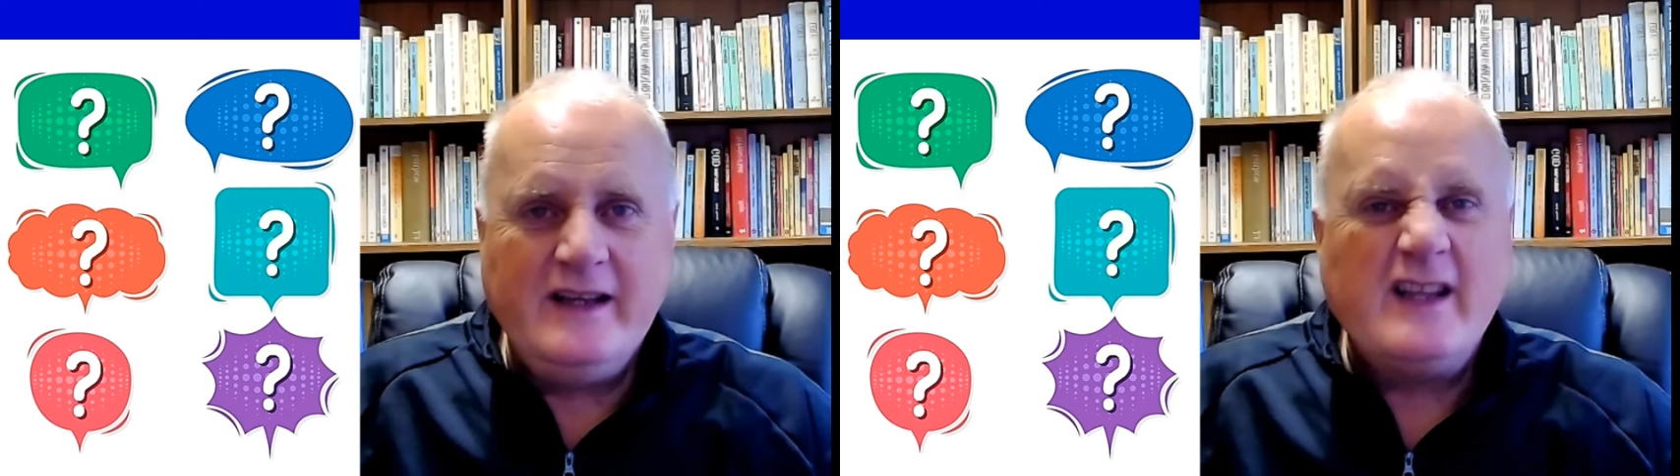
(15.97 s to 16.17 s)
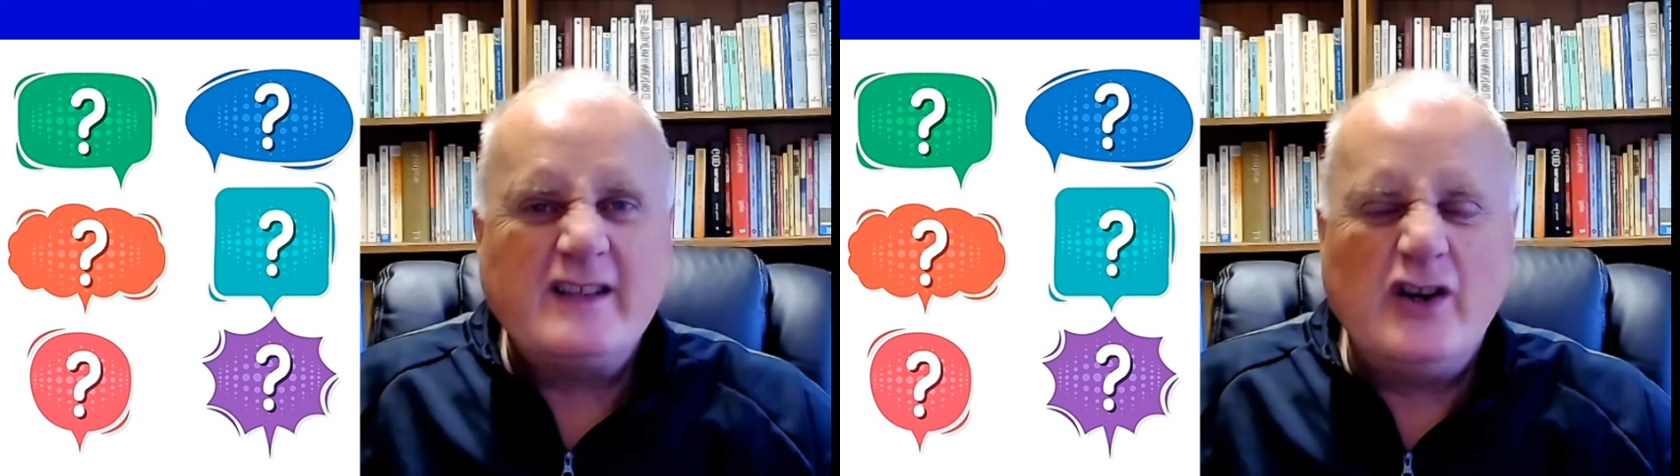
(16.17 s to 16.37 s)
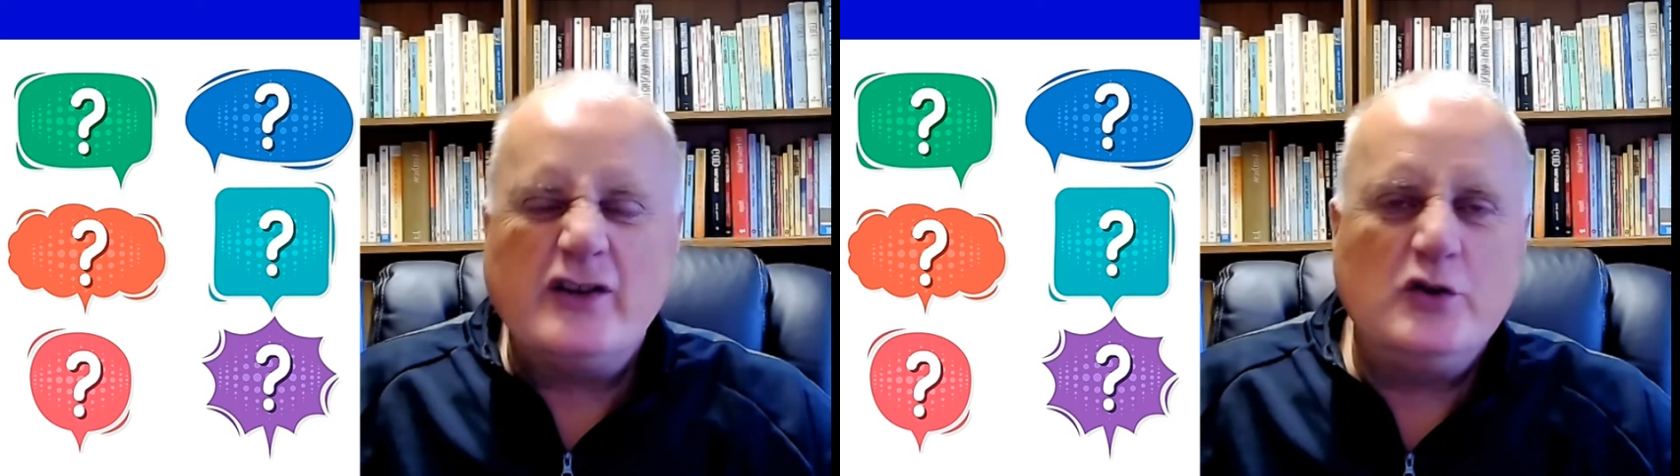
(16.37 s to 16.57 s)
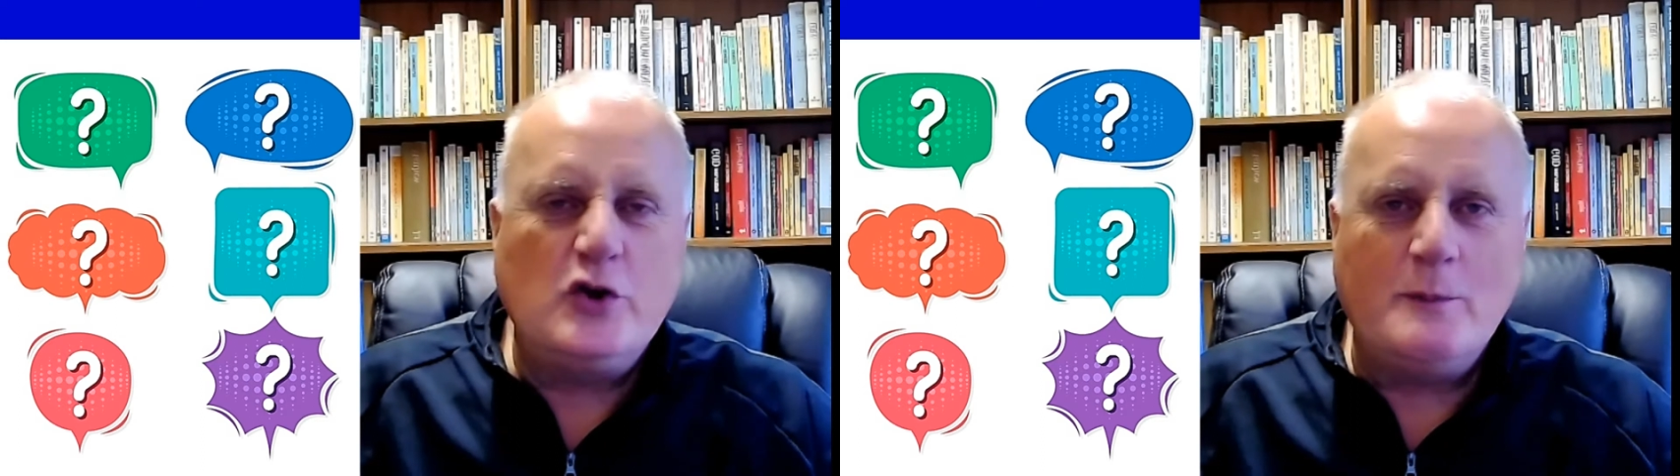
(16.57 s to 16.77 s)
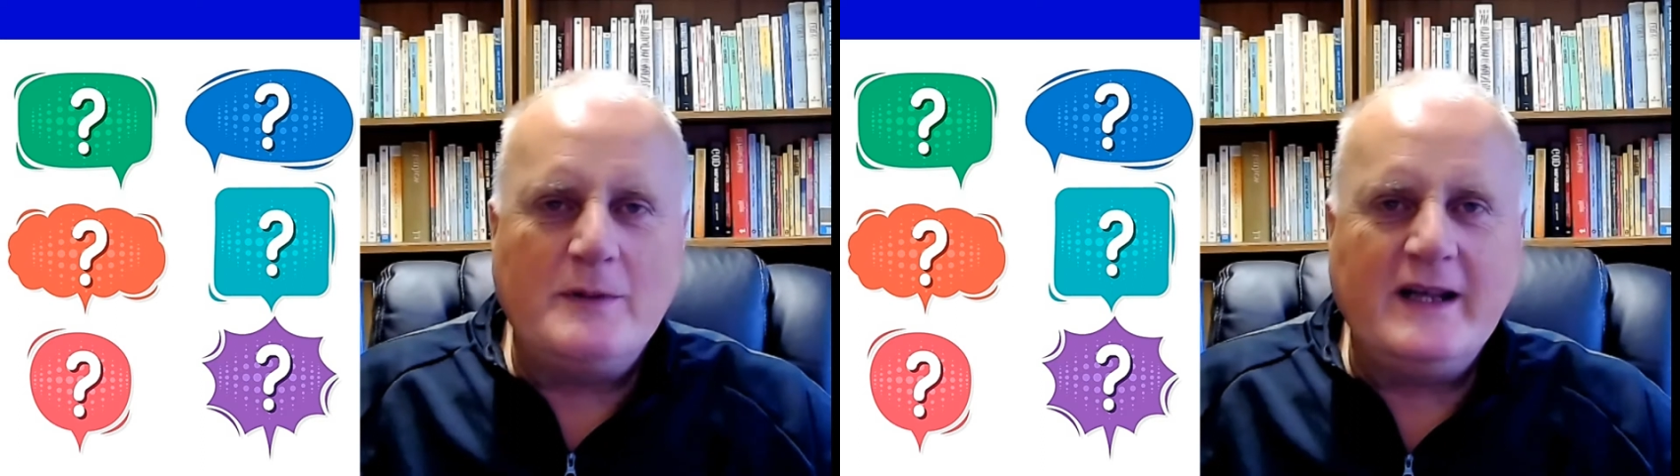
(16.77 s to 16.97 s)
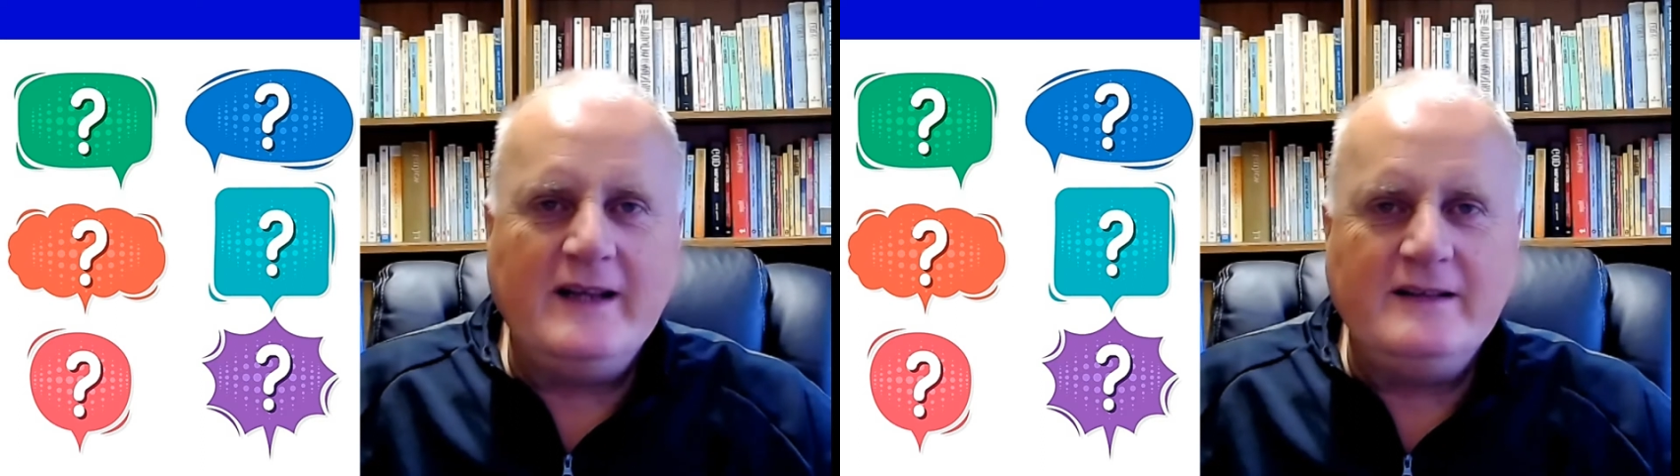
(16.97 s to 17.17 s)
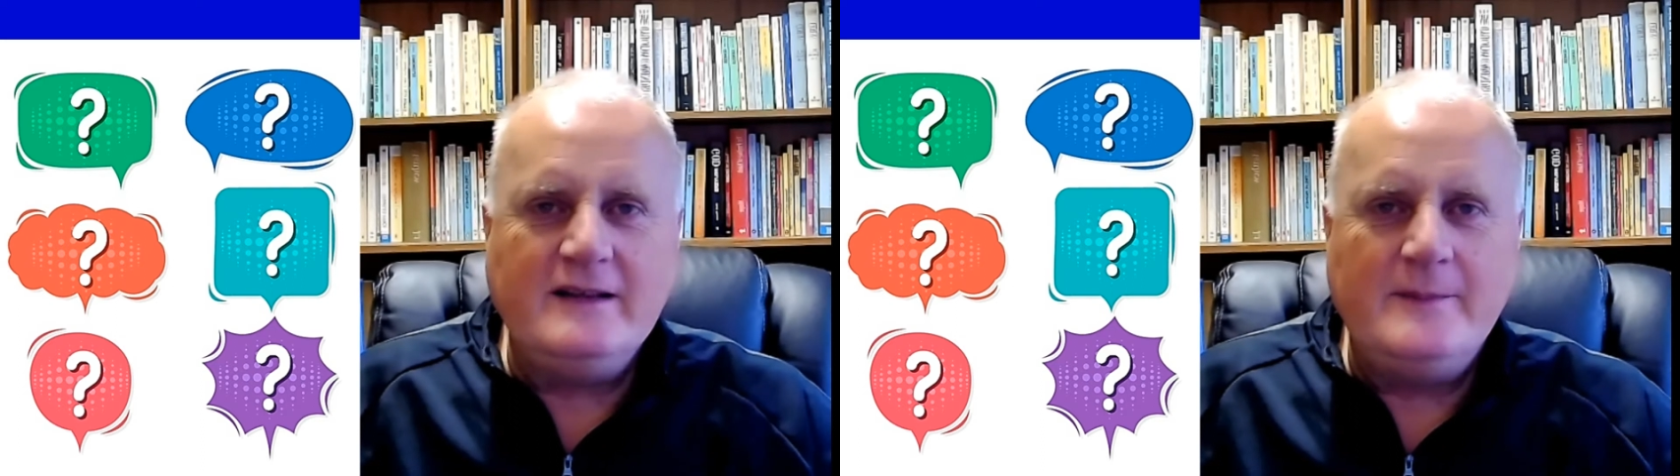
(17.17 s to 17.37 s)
It's not too complicated.